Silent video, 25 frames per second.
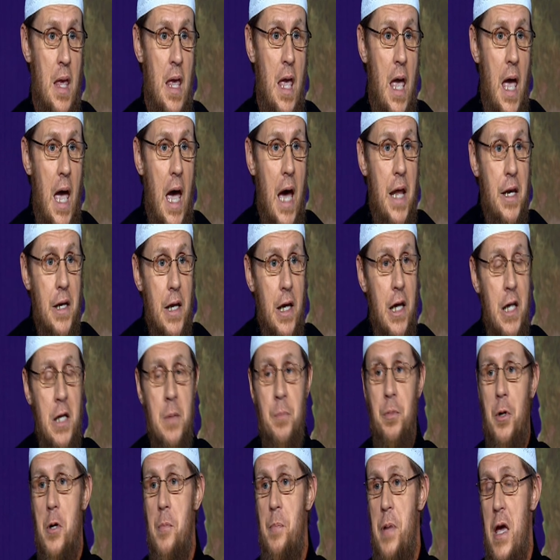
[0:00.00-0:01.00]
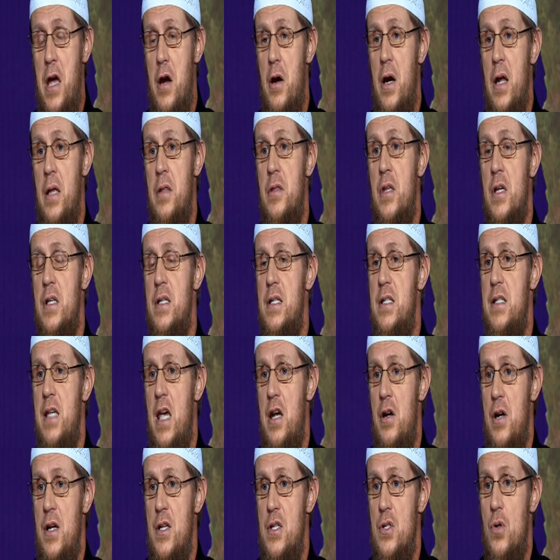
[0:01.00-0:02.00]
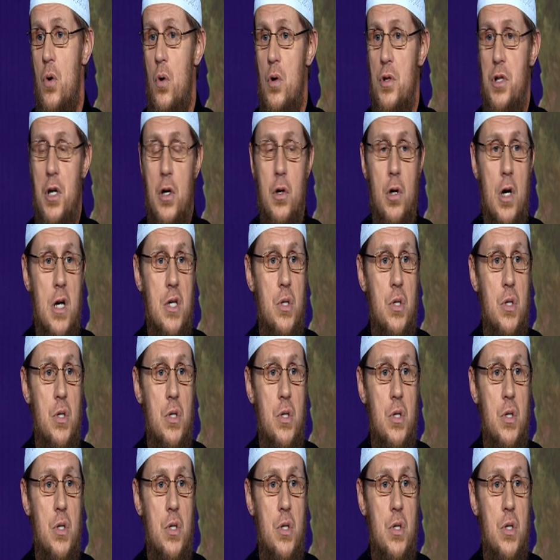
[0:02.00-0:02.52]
And in preparing this series called The Cross